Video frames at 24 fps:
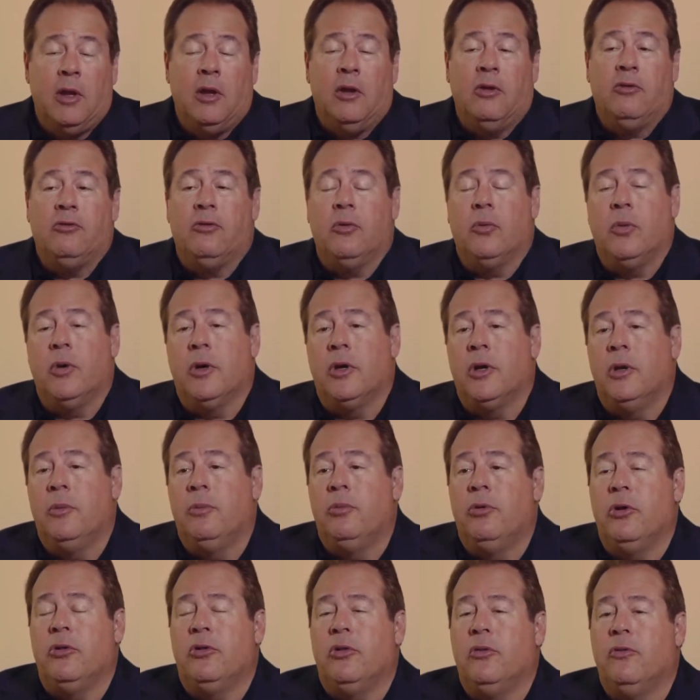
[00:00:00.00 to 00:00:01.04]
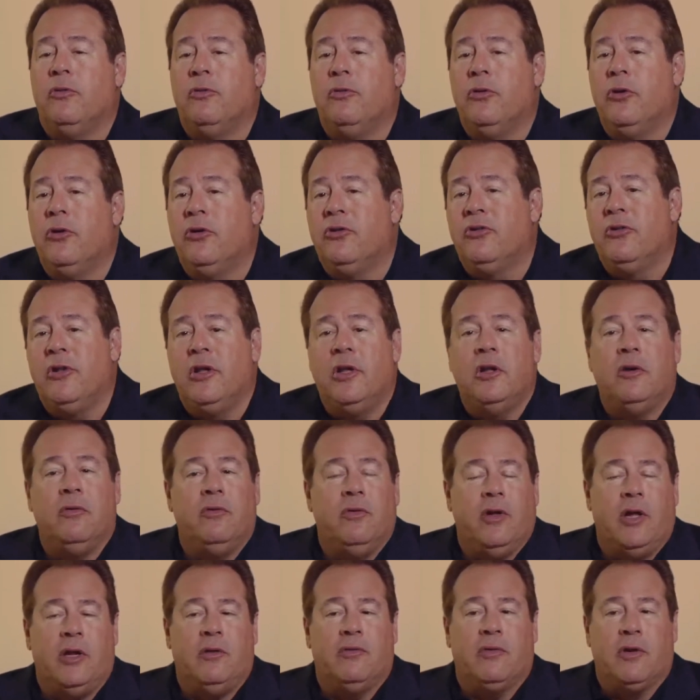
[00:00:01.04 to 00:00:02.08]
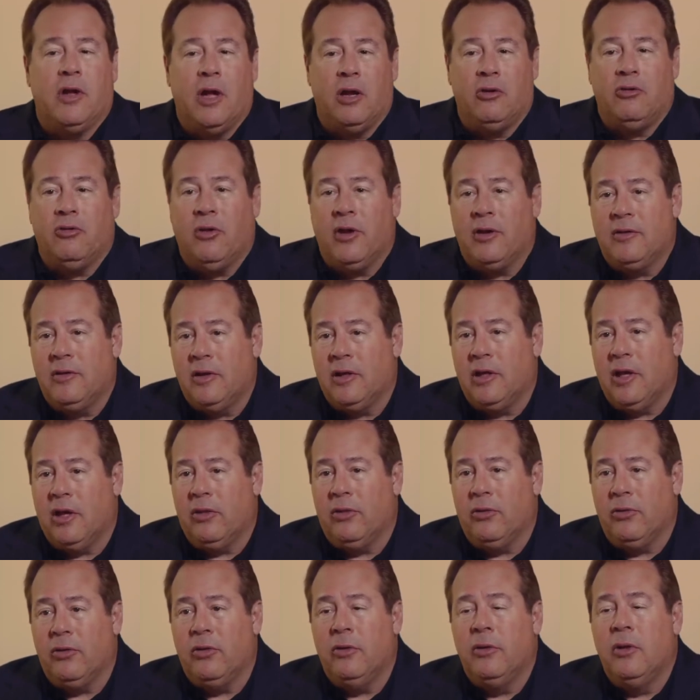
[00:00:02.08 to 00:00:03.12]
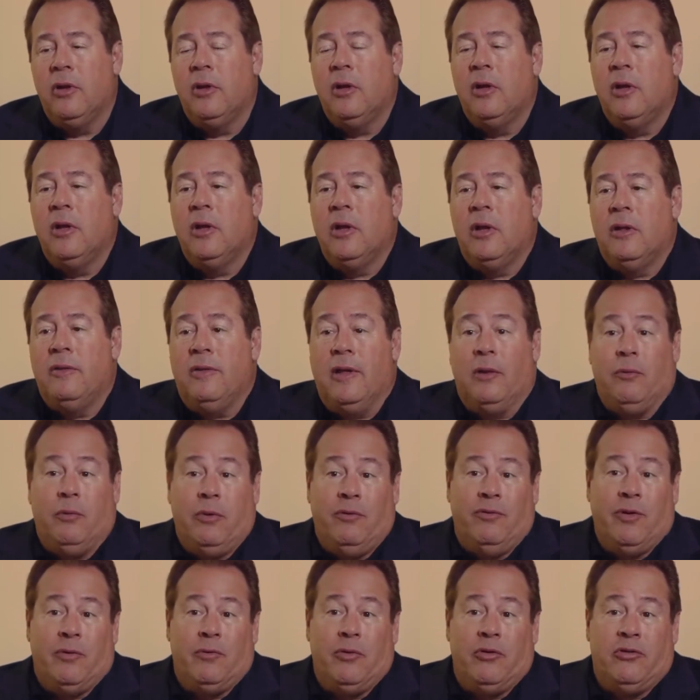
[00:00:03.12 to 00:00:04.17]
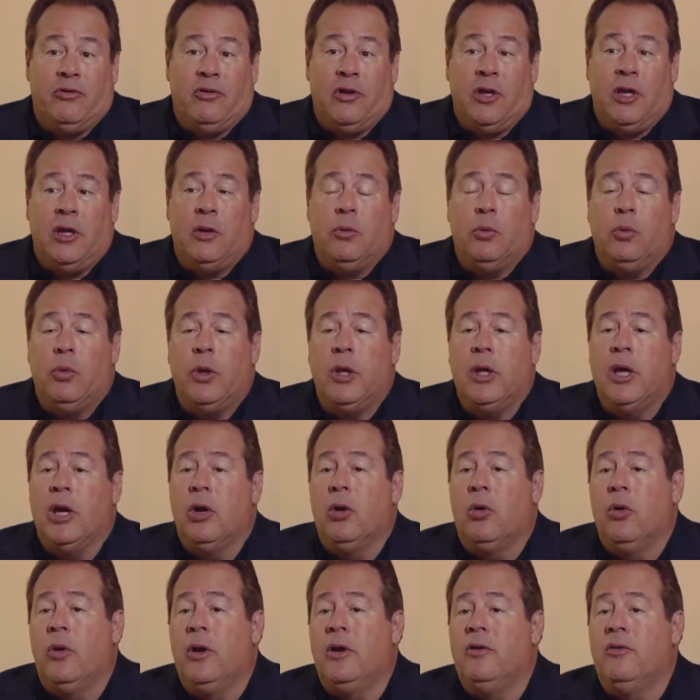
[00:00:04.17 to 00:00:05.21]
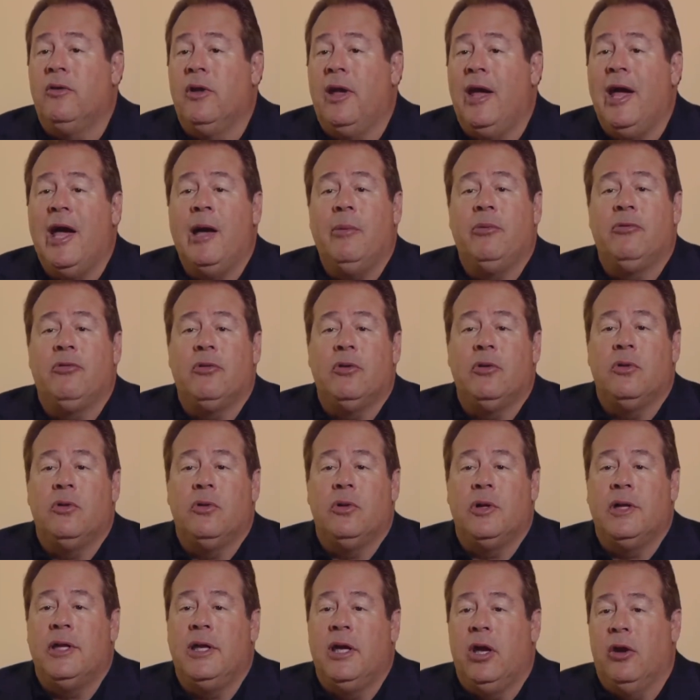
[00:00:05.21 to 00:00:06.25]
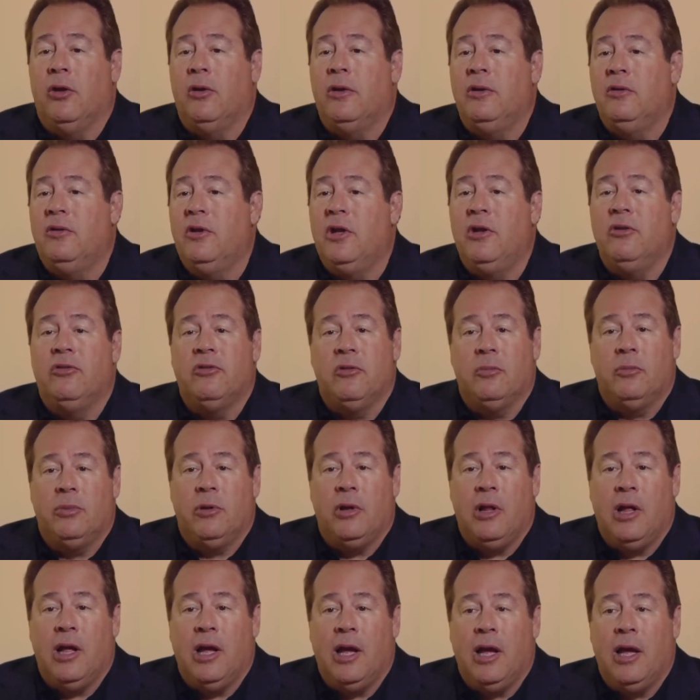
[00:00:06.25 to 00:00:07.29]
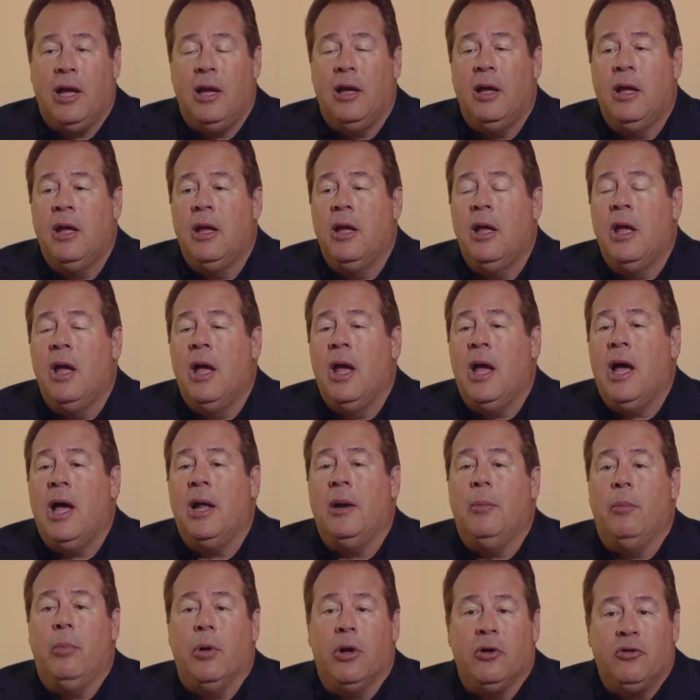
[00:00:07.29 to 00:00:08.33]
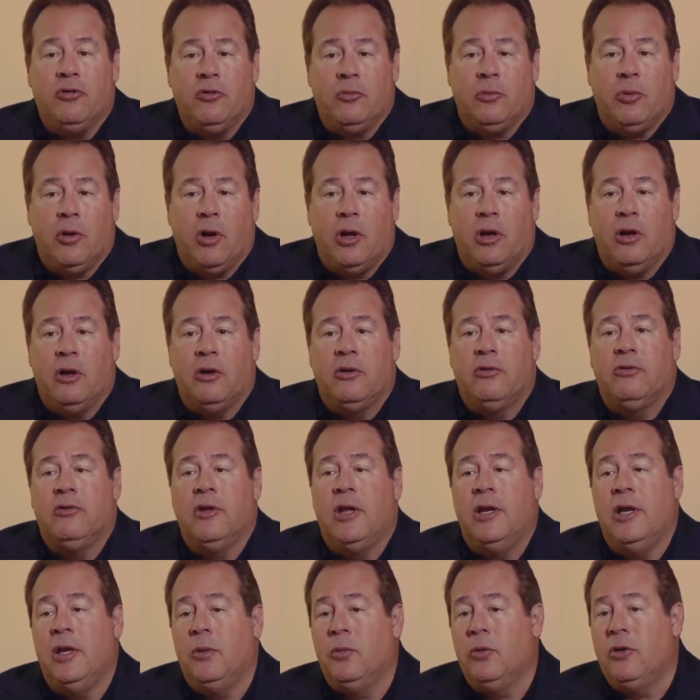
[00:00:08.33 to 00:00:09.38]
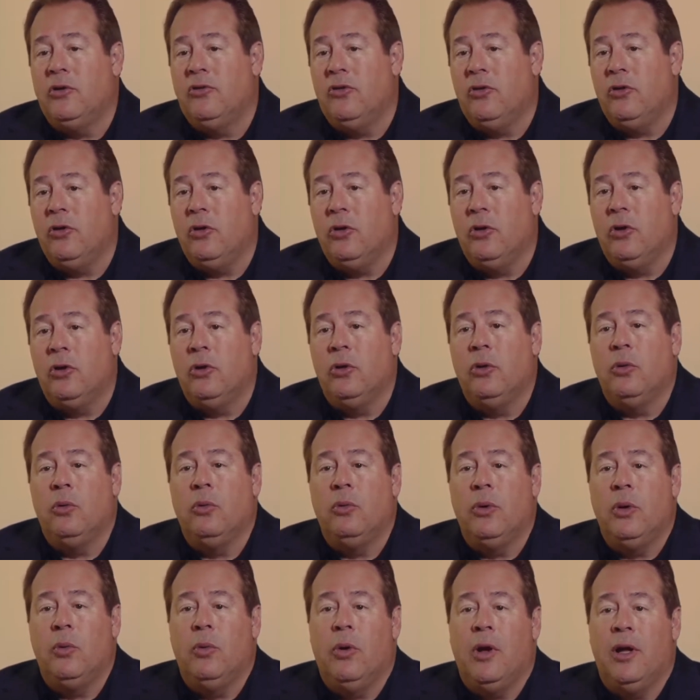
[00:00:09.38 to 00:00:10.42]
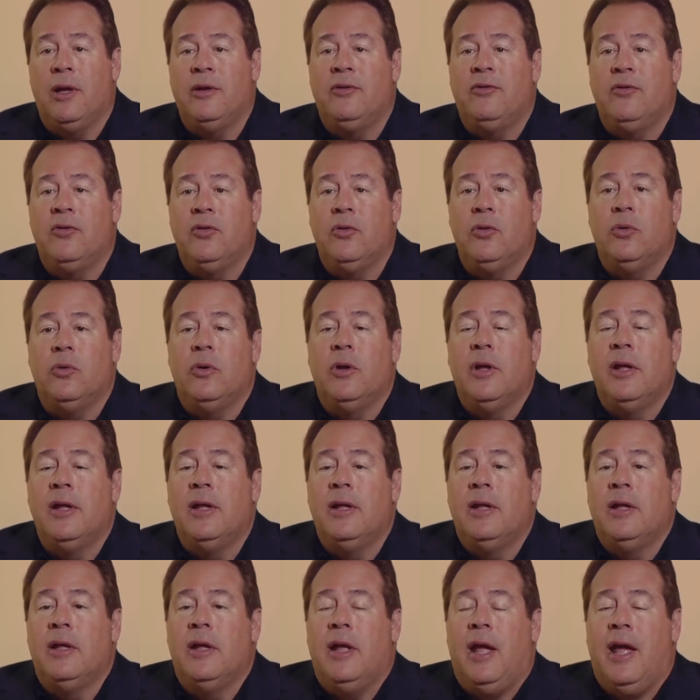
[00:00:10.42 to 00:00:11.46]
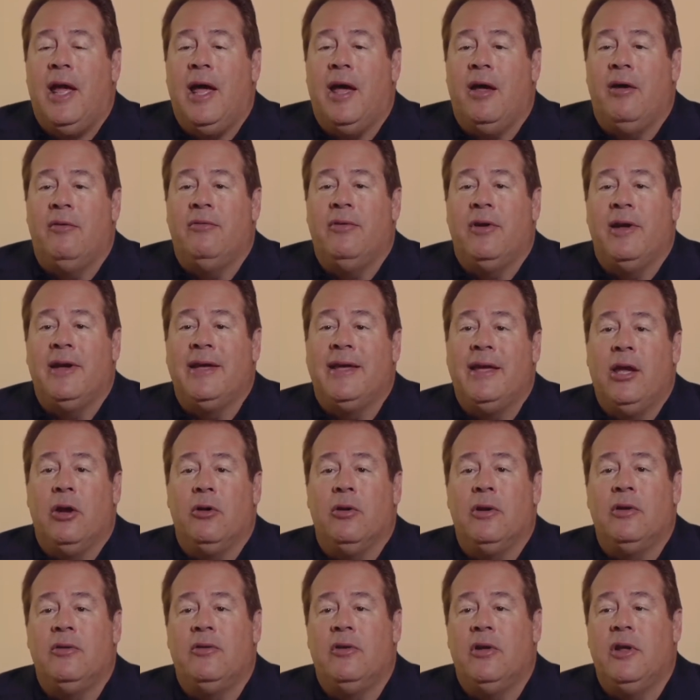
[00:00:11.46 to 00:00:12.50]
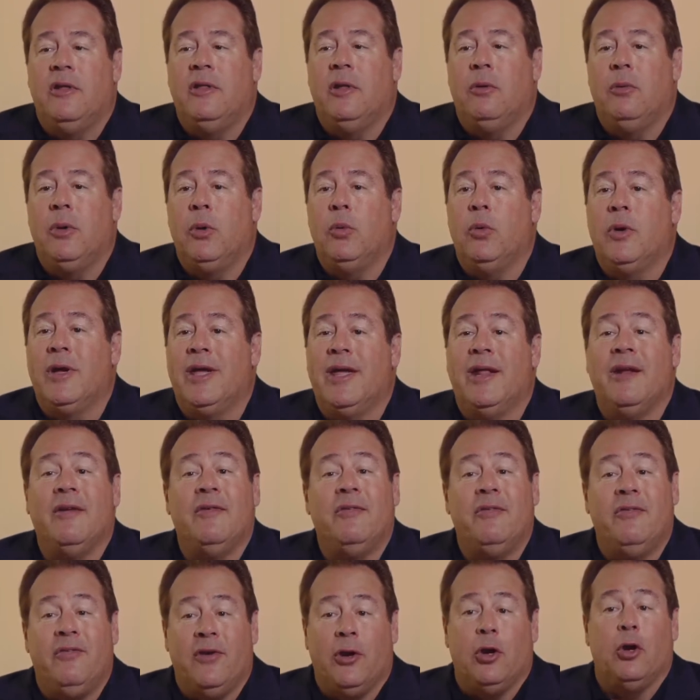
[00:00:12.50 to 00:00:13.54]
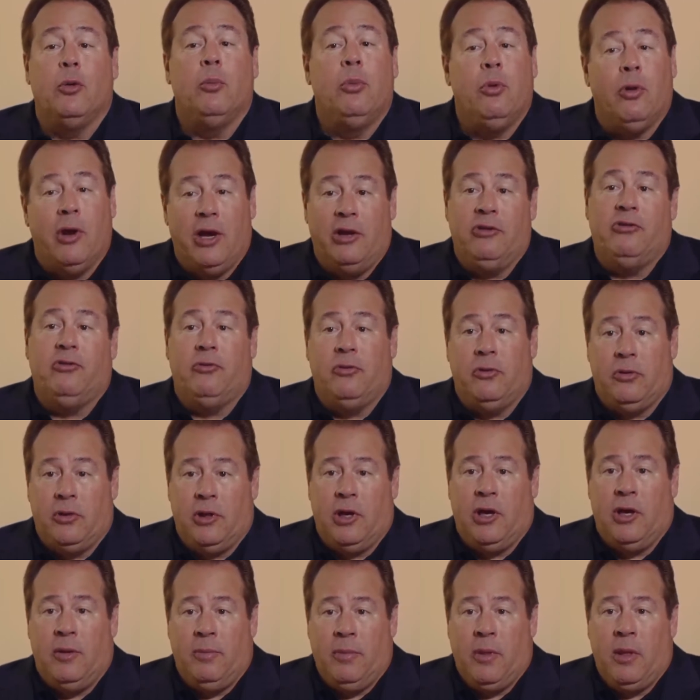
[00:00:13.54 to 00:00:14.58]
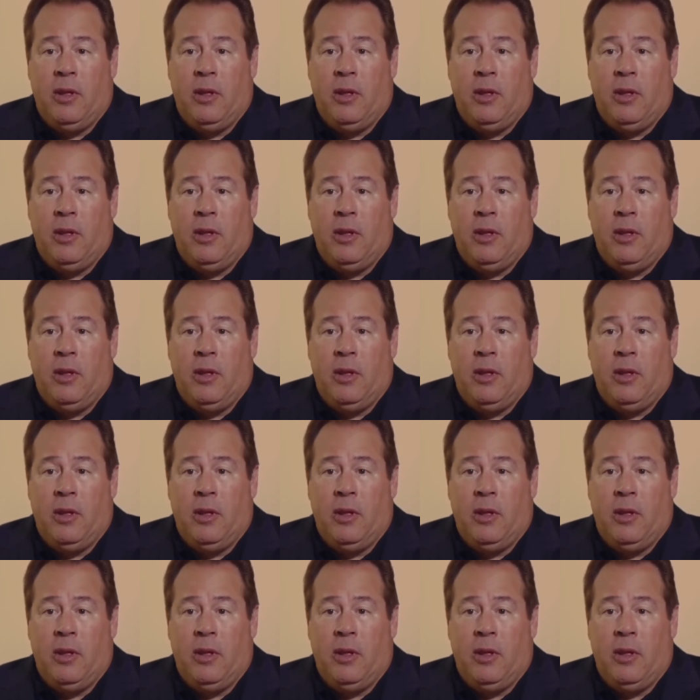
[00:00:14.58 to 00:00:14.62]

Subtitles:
So we're going to put the first innovative contract together that we've ever seen. We are going to absolutely guarantee supply on a bunch of products, and in return, we want to have a guarantee that we will get a fair price for that.